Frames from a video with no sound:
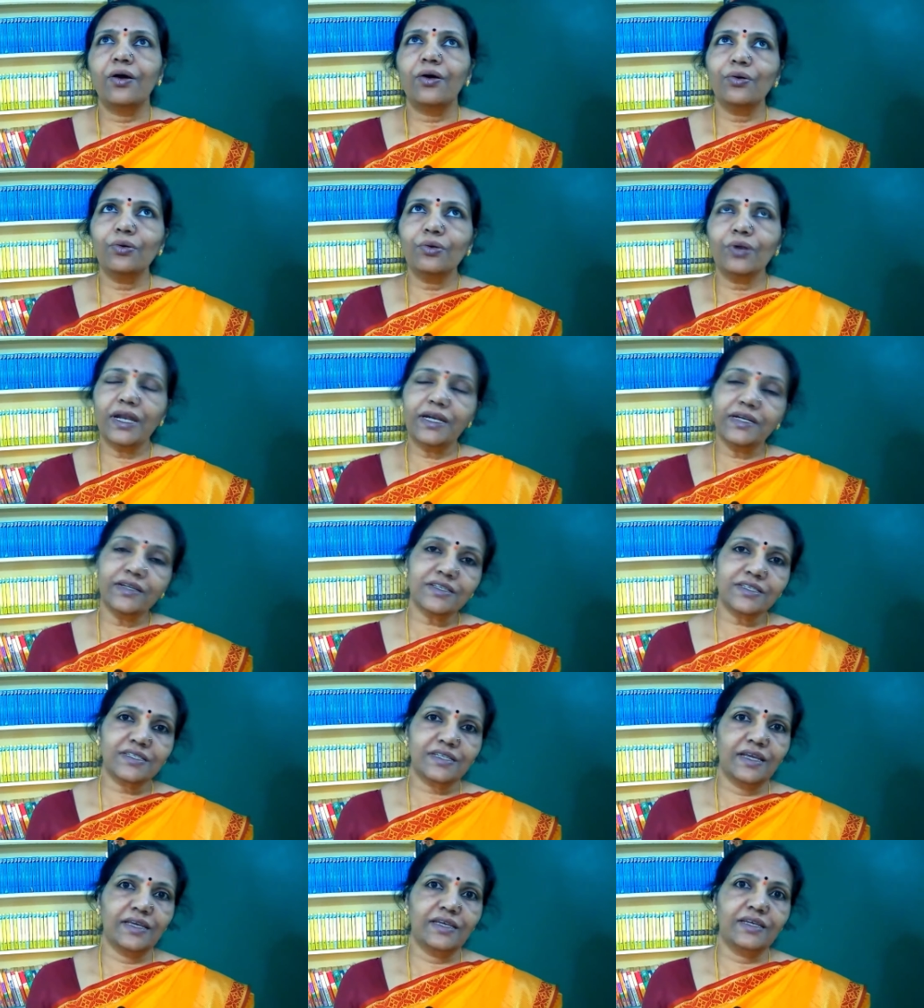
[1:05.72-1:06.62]
Oh, let us
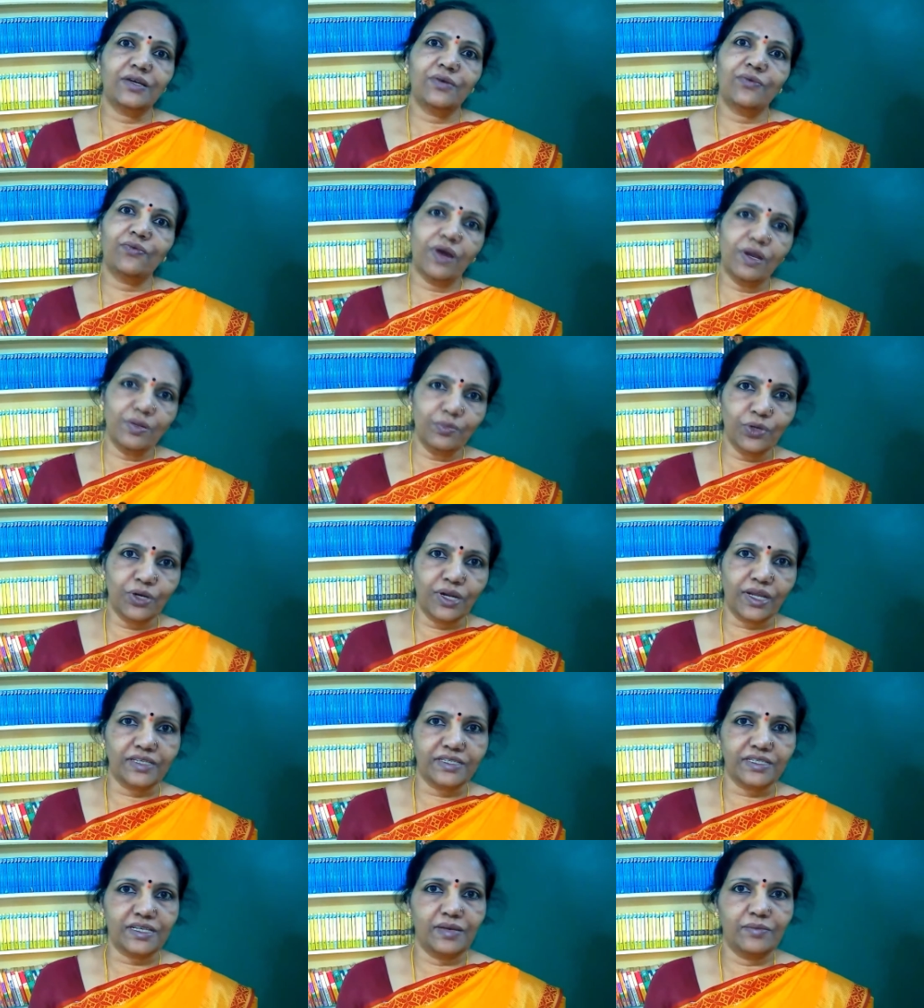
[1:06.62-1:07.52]
think one more
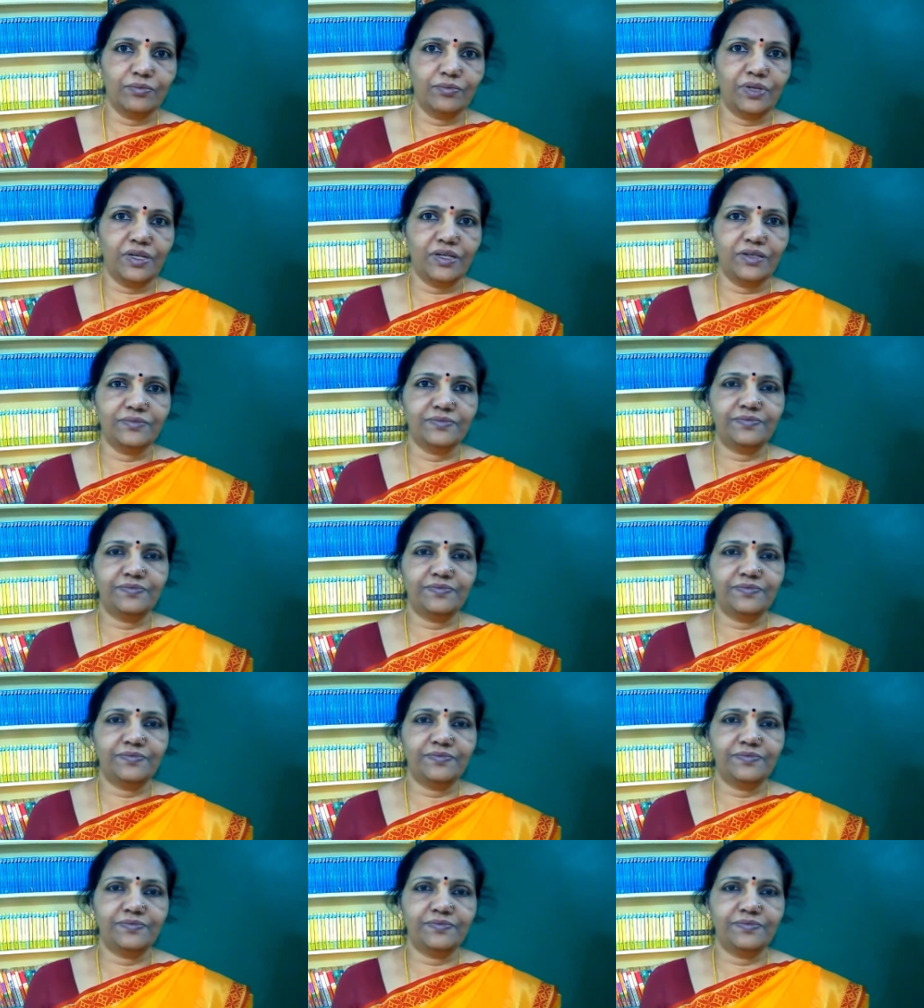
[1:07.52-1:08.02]
example.